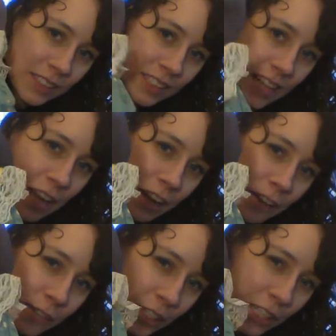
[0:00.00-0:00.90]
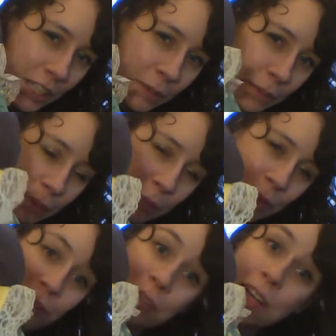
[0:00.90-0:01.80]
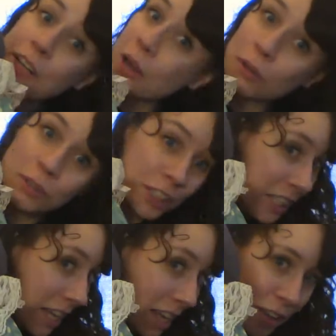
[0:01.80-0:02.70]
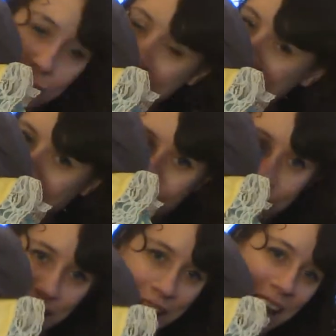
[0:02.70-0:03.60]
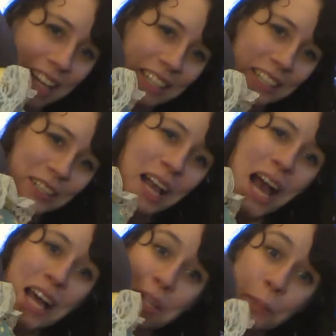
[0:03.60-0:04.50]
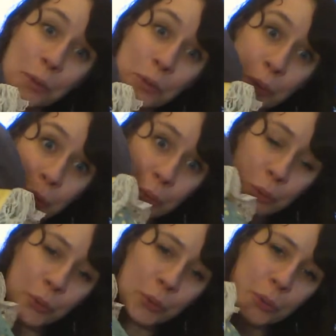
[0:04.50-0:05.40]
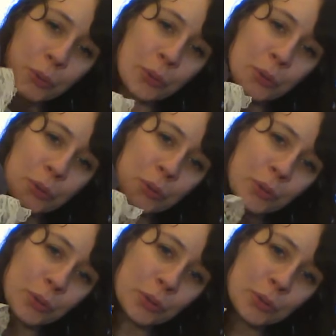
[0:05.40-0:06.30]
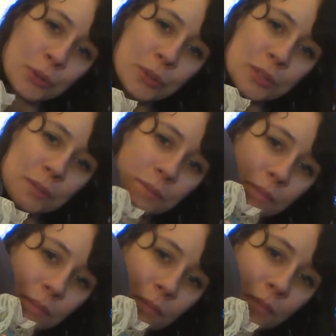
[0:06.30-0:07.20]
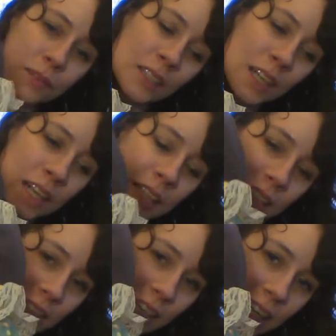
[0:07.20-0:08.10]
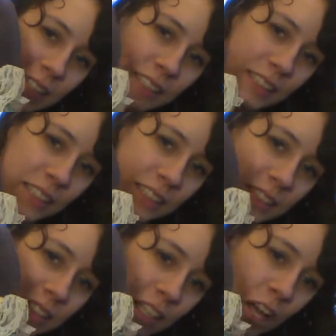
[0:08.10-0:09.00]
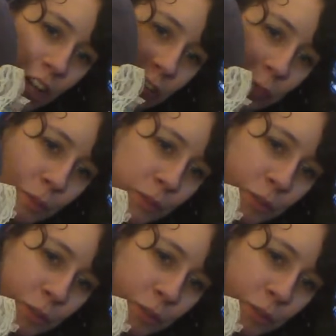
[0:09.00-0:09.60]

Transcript: Careful, keep it moving. Don't you give me no flack. You got the blues. You got the dancing scarf blues.